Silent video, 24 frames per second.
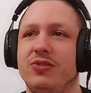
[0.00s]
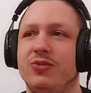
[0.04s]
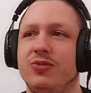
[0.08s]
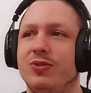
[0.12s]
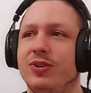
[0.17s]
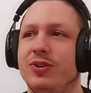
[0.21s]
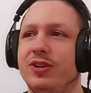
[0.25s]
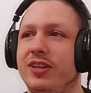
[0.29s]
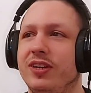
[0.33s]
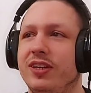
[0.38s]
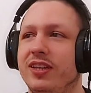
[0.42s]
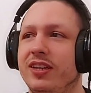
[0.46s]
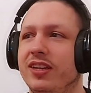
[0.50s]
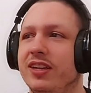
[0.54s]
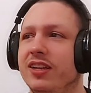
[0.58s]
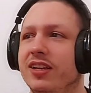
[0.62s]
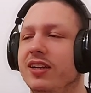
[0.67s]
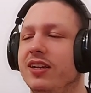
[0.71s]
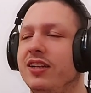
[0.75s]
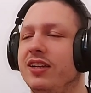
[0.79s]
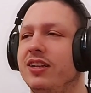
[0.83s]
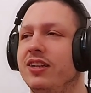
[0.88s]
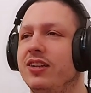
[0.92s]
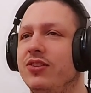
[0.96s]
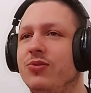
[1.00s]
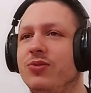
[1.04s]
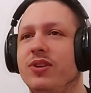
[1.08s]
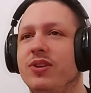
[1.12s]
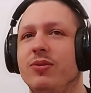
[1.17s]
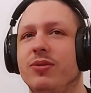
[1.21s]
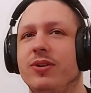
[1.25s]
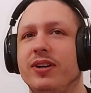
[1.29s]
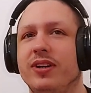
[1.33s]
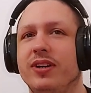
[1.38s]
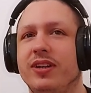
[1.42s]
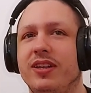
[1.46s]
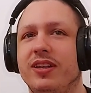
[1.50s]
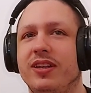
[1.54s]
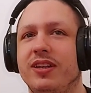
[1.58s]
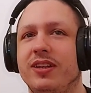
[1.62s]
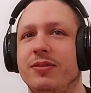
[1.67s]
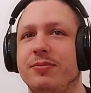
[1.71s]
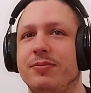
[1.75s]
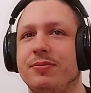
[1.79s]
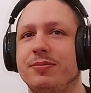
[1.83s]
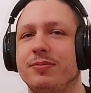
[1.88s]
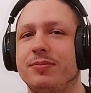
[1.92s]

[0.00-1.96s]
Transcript: 20, 21,